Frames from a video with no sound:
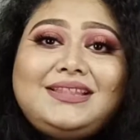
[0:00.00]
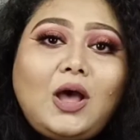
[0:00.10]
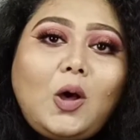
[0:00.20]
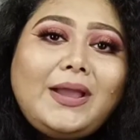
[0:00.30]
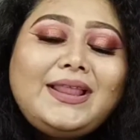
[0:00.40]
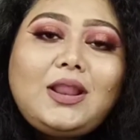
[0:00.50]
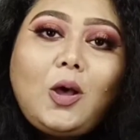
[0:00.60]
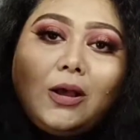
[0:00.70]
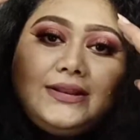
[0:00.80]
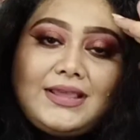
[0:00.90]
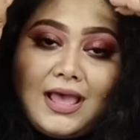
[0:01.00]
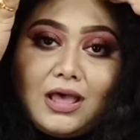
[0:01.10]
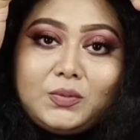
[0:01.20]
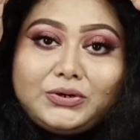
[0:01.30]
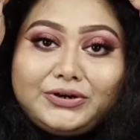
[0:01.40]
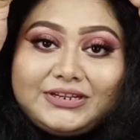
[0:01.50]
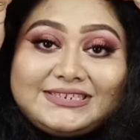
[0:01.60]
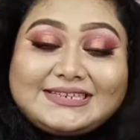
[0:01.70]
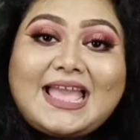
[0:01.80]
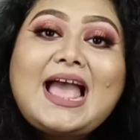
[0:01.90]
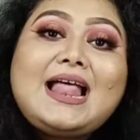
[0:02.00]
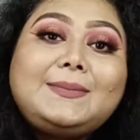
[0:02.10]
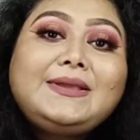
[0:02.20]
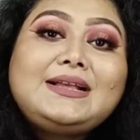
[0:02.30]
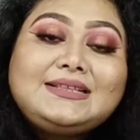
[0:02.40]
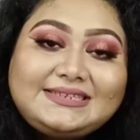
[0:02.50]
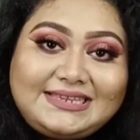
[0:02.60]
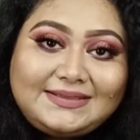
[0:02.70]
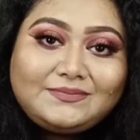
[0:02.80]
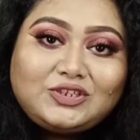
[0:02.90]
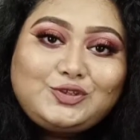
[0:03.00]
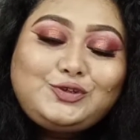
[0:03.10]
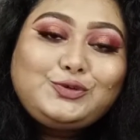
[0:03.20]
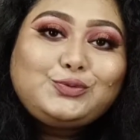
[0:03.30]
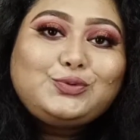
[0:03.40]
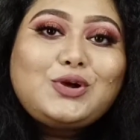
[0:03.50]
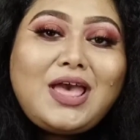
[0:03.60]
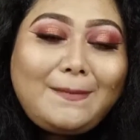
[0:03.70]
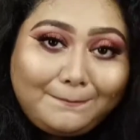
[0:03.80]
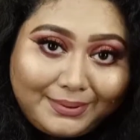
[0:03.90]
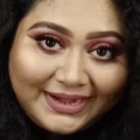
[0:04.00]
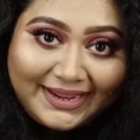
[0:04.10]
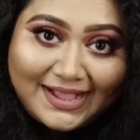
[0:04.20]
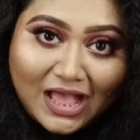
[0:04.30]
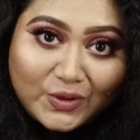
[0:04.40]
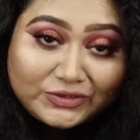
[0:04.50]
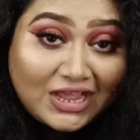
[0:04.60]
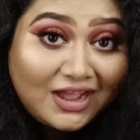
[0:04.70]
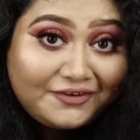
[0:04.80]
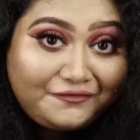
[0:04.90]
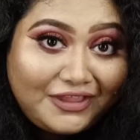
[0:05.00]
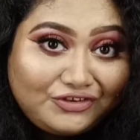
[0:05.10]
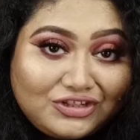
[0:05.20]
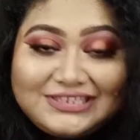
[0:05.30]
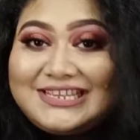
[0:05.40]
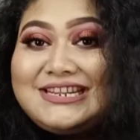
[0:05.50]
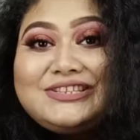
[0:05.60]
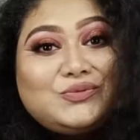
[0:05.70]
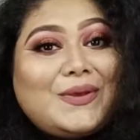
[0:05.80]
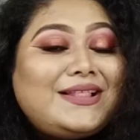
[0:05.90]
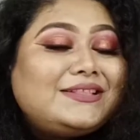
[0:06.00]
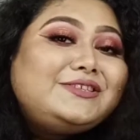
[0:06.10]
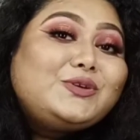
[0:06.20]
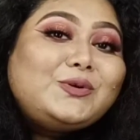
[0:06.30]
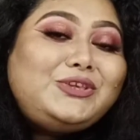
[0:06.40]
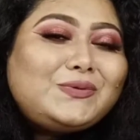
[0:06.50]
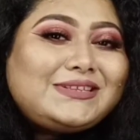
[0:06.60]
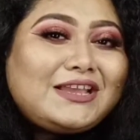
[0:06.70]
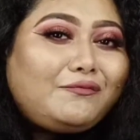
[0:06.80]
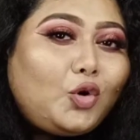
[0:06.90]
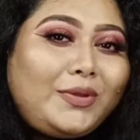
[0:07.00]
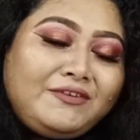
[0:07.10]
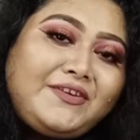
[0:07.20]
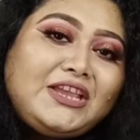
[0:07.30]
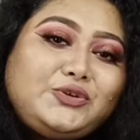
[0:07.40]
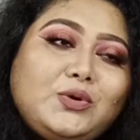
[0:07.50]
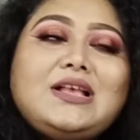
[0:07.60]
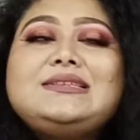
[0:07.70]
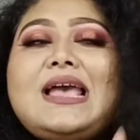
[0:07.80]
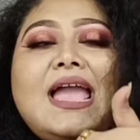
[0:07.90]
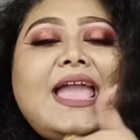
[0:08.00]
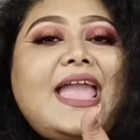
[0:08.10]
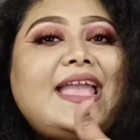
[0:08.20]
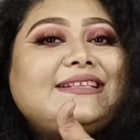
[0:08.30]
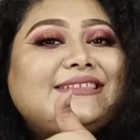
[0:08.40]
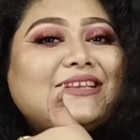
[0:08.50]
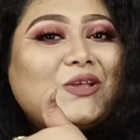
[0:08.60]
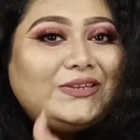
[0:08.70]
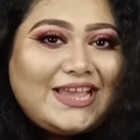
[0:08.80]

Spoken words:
the oil on our scalp seems to break out our facial skin as well. So using a foaming face wash is a good